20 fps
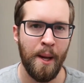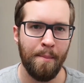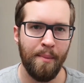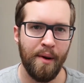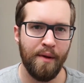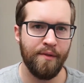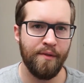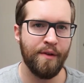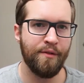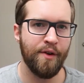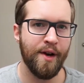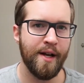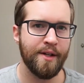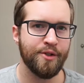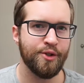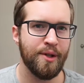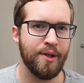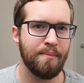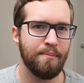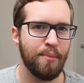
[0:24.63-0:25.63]
but I've never
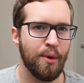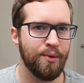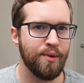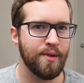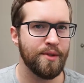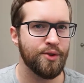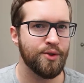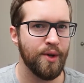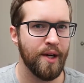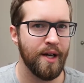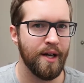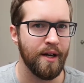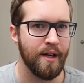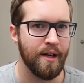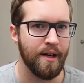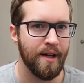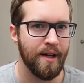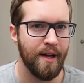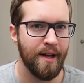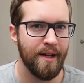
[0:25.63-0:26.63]
actually pulled the trigger.